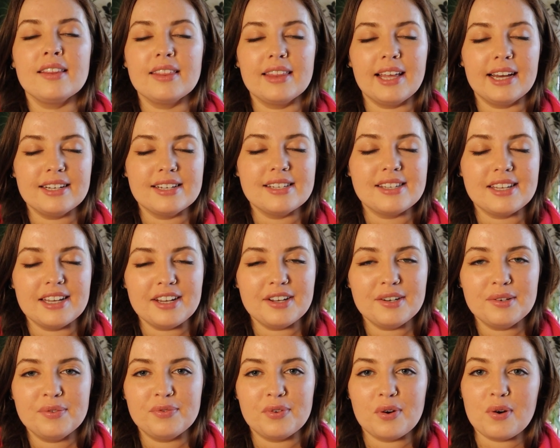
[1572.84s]
that is
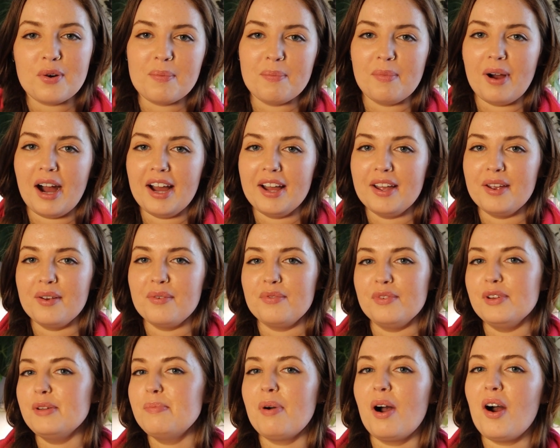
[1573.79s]
it for my
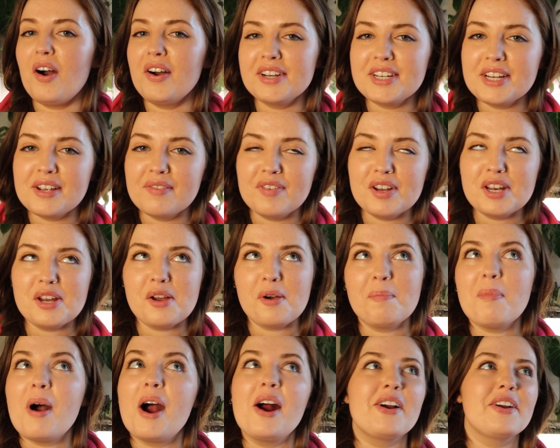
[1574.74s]
repotting video
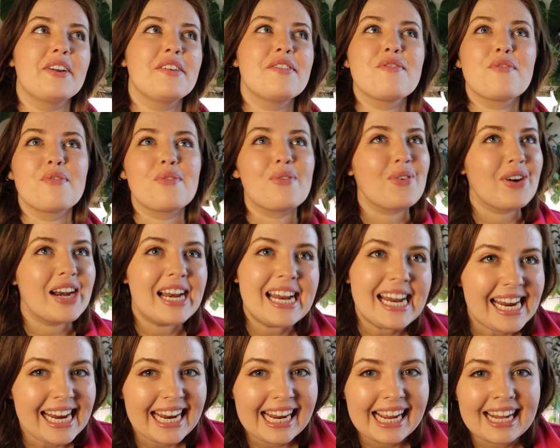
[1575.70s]
part
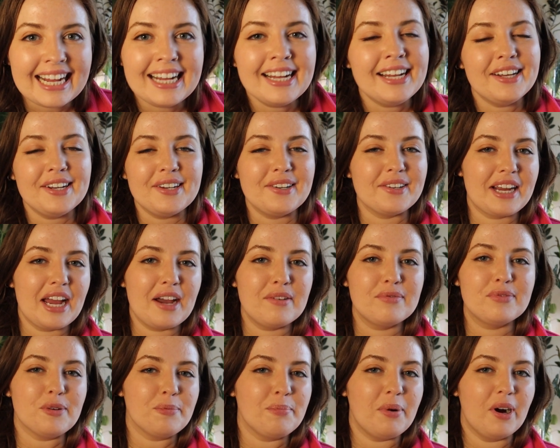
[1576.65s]
3. Look
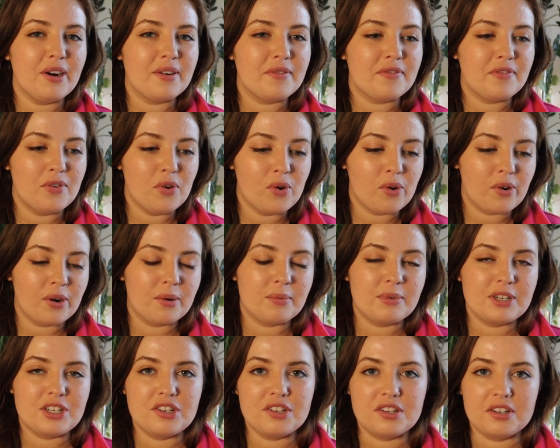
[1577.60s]
out for part 4,
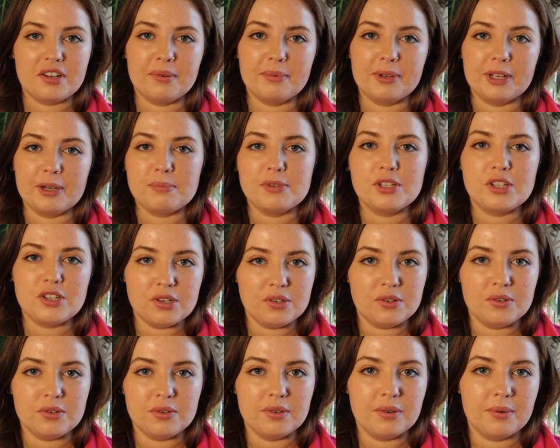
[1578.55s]
which is coming up
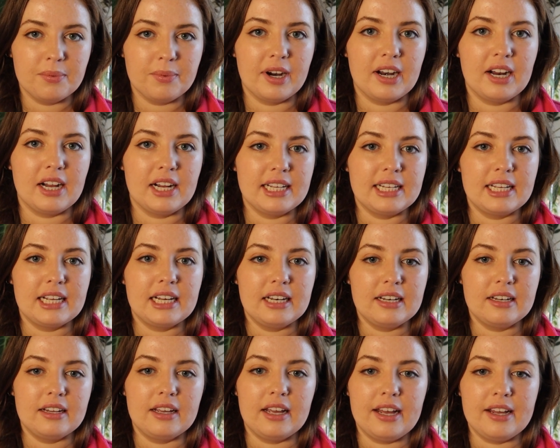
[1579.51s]
soon, where I
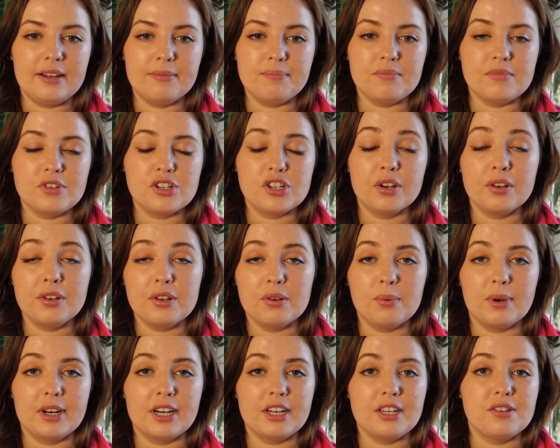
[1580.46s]
show
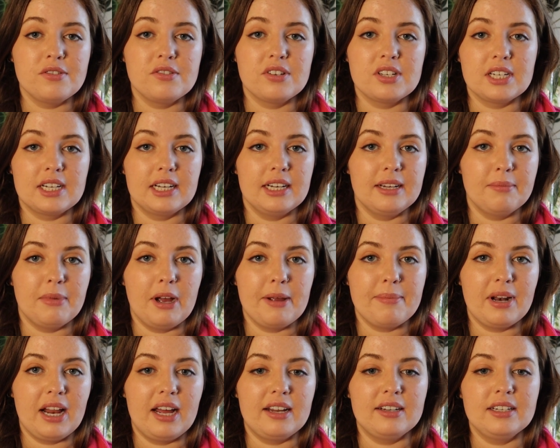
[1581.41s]
you what I use to clean my
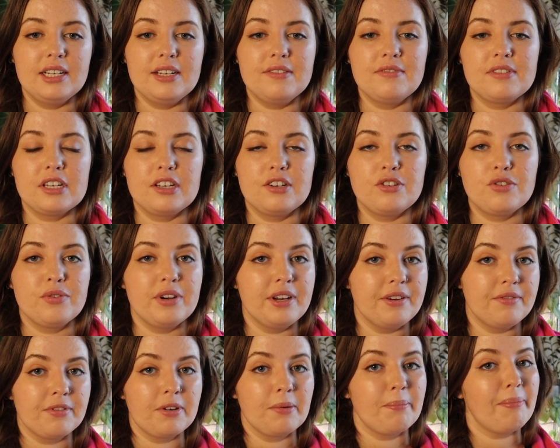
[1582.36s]
plant leaves and
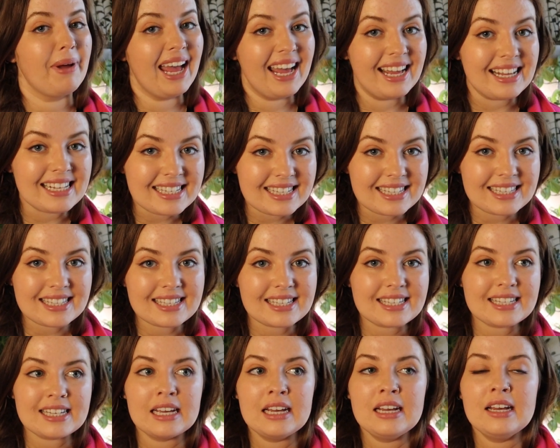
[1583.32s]
treat for
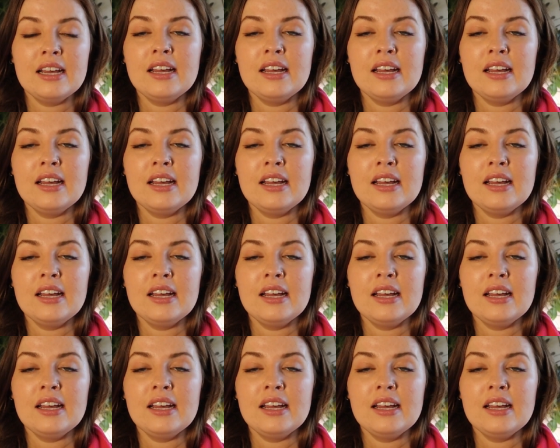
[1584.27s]
pests.